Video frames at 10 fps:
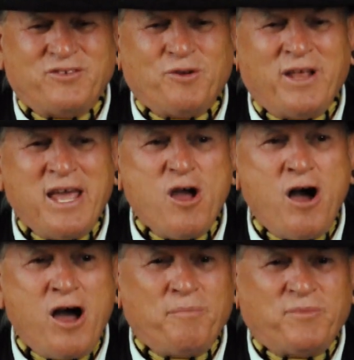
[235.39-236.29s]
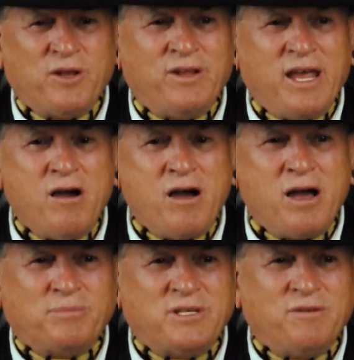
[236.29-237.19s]
so they humped and they
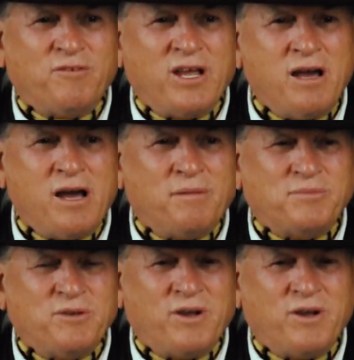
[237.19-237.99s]
humped and we humped and